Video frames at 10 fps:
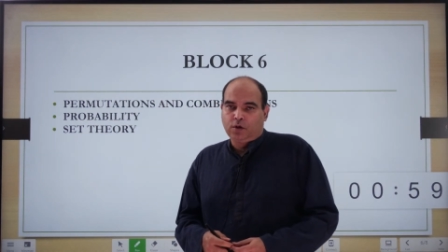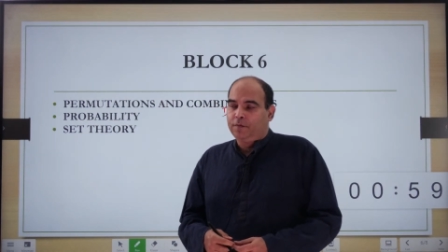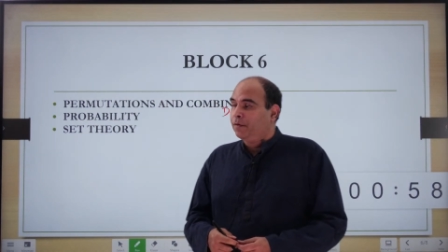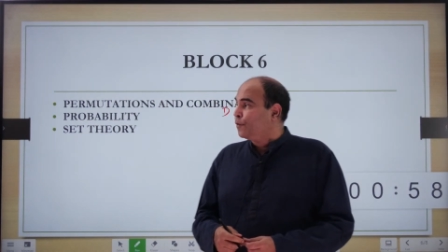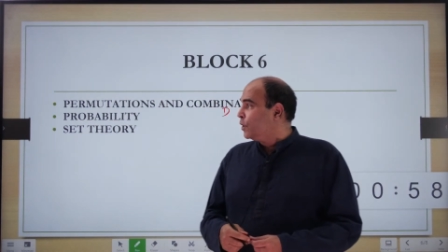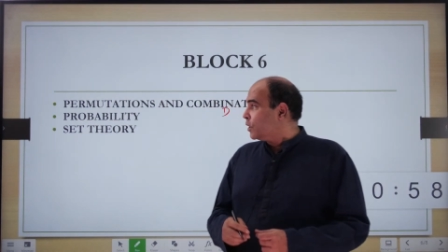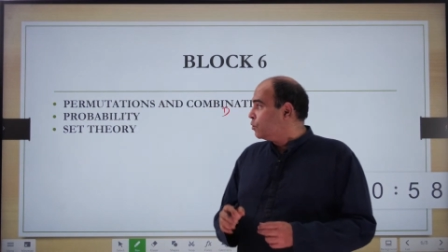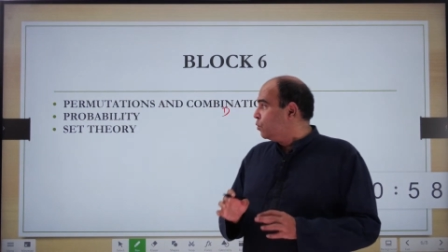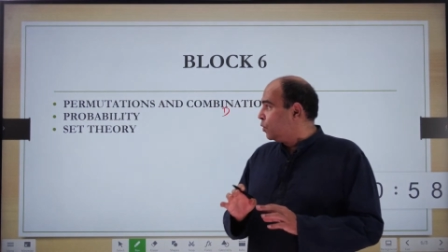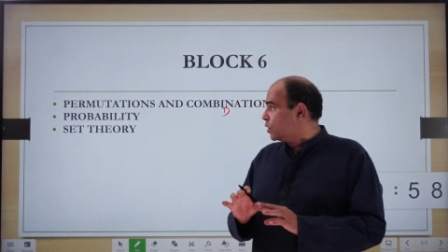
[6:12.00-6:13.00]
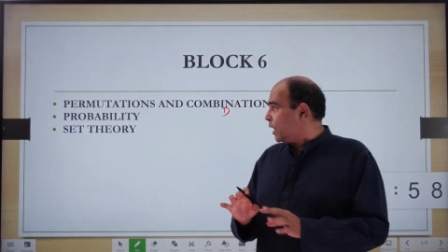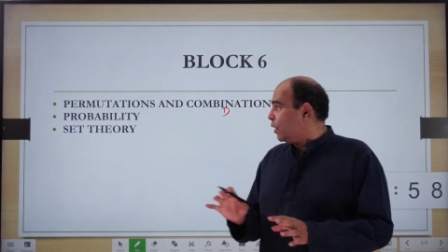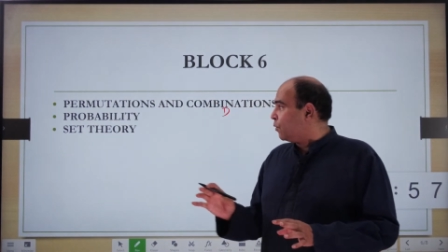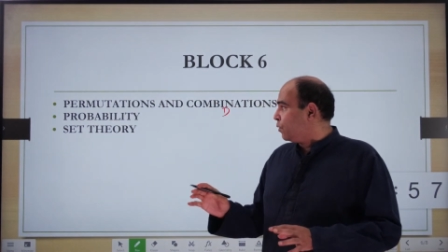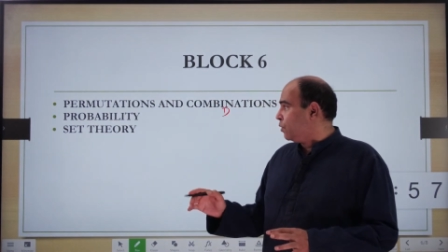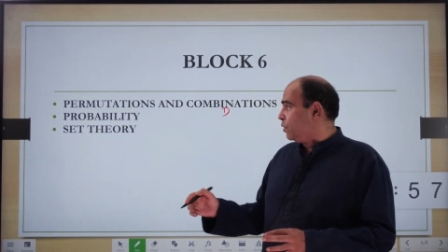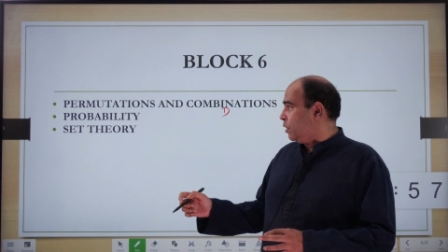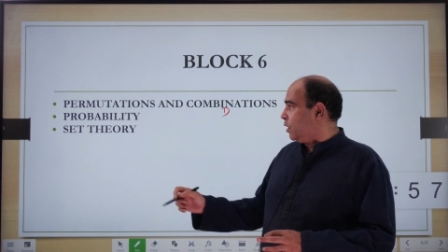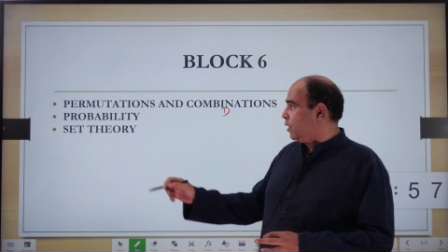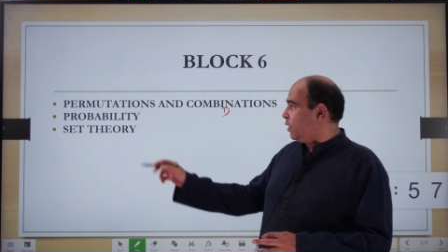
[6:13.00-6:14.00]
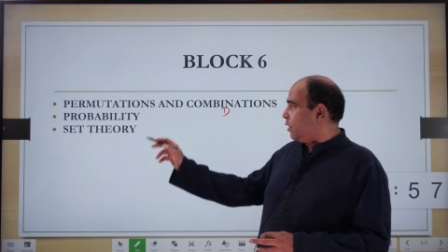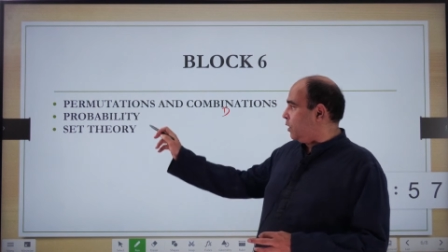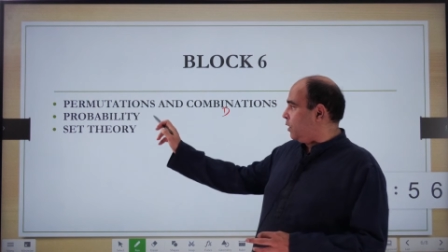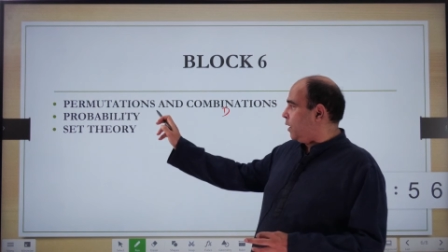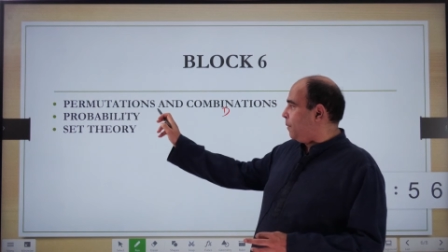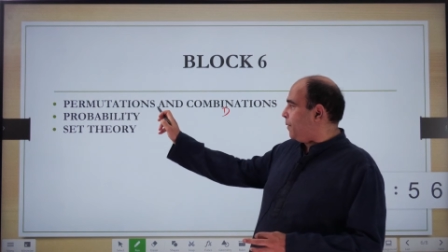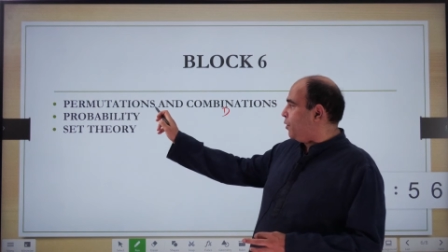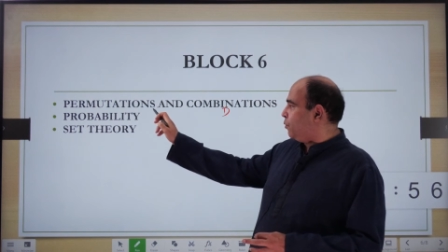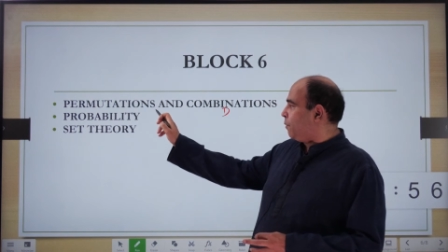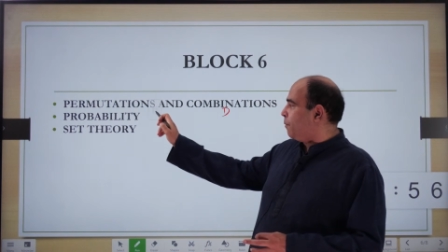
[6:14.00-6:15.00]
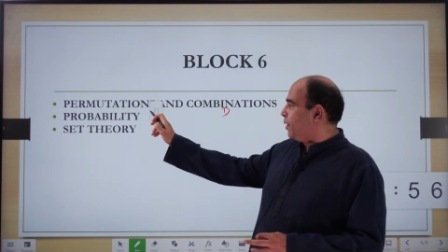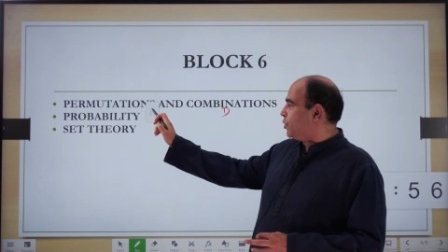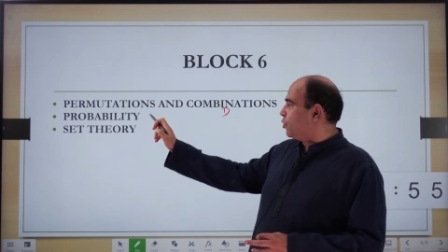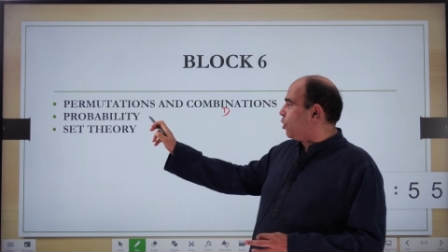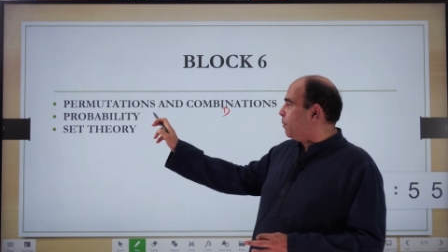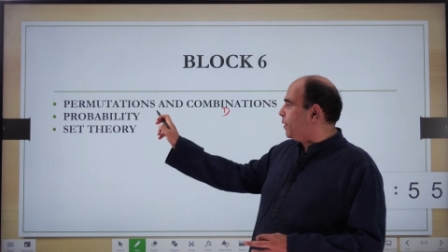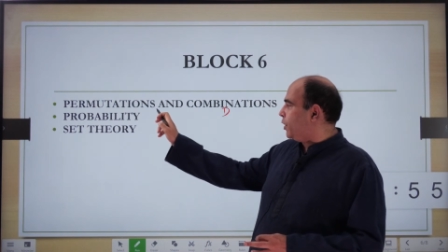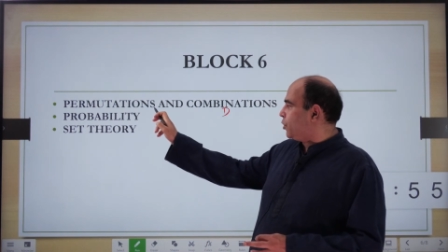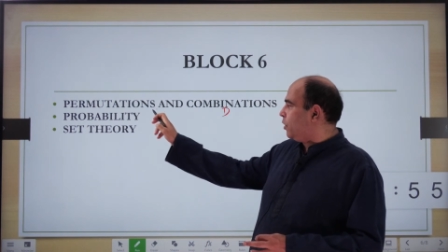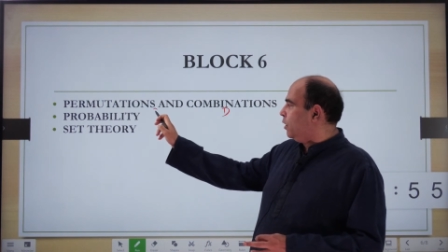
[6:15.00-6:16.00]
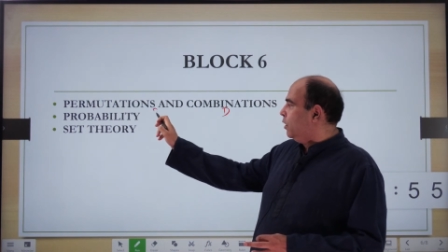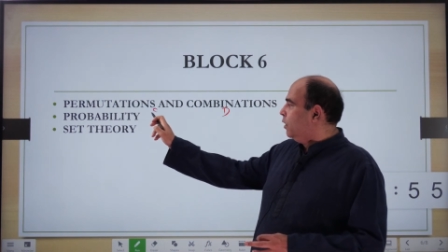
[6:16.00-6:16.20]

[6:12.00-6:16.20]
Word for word: So even if you just do a shallow uh, dip into permutation combination,